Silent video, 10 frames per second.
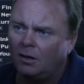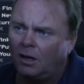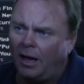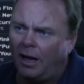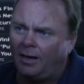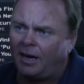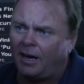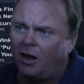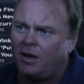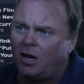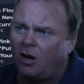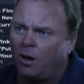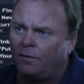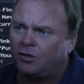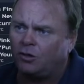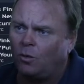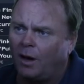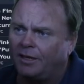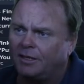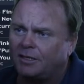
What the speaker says: And it can only go one of two ways.